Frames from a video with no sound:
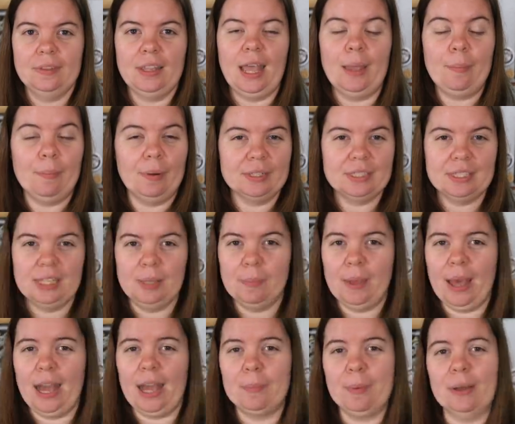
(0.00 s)
I personally
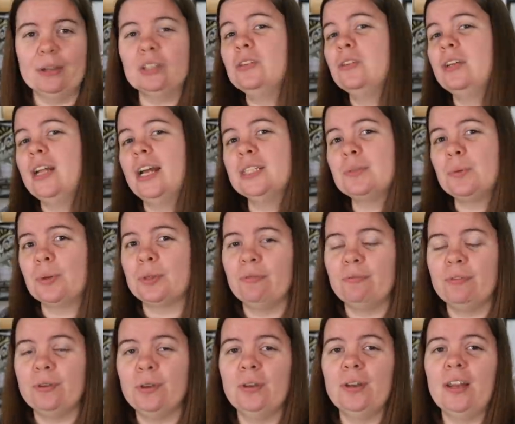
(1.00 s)
pack about 2 days worth
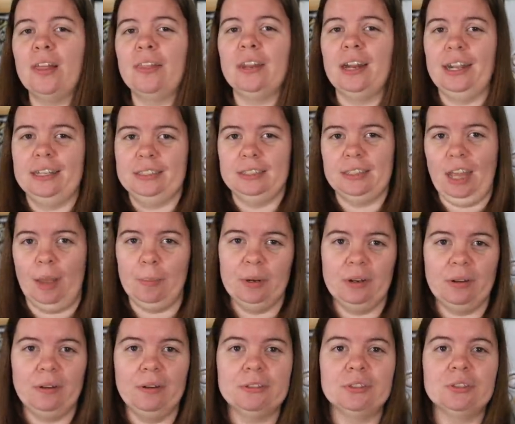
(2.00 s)
of food and then I stop at a
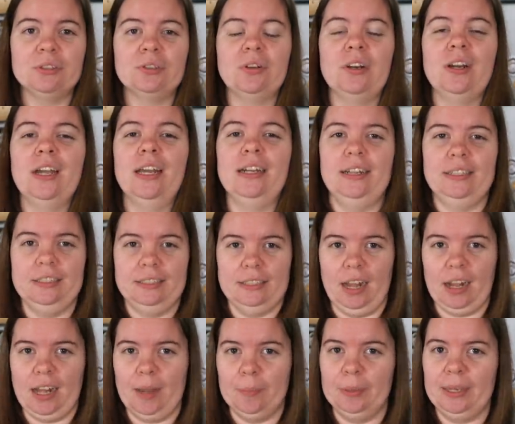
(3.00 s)
grocery store and I
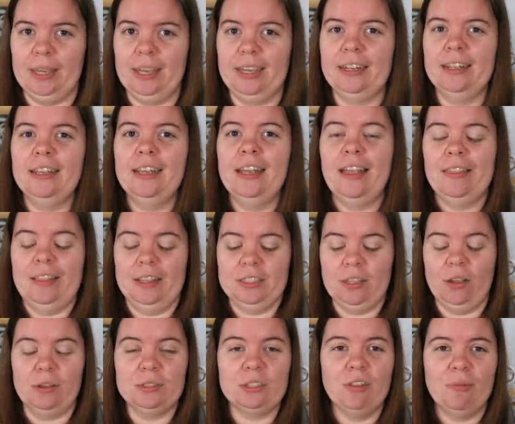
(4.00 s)
stock up again. This
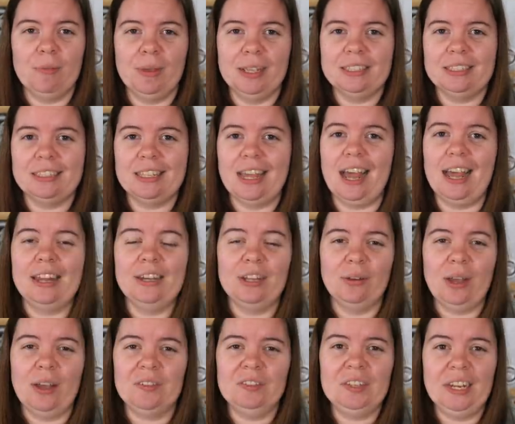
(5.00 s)
also means that I
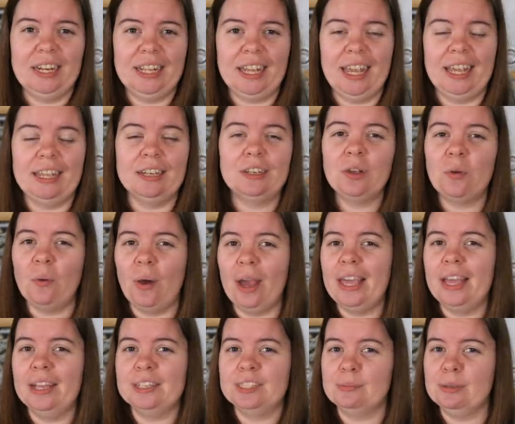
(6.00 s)
don't have to dedicate
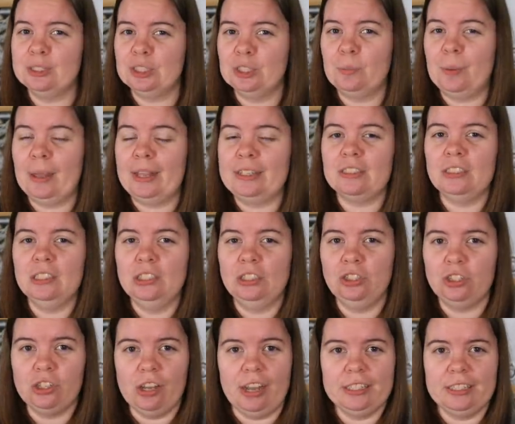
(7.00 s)
quite as much space
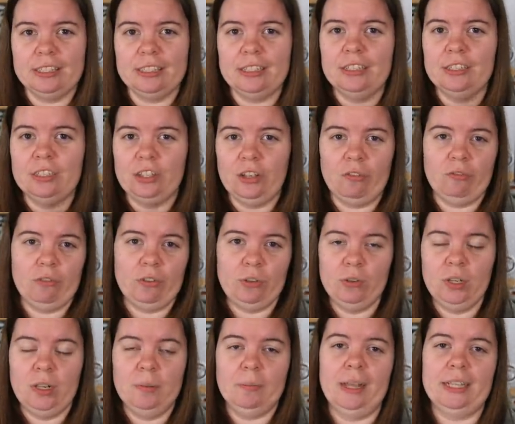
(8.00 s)
just to
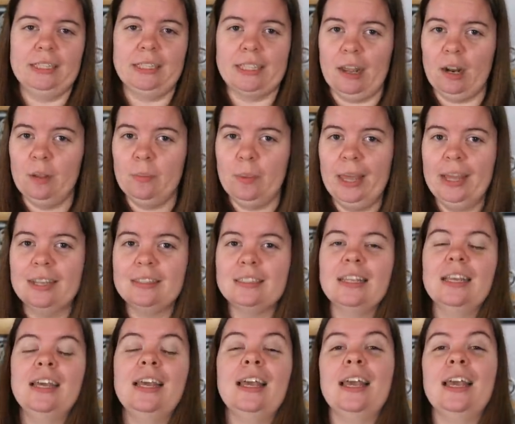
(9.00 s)
food in my saddlebags.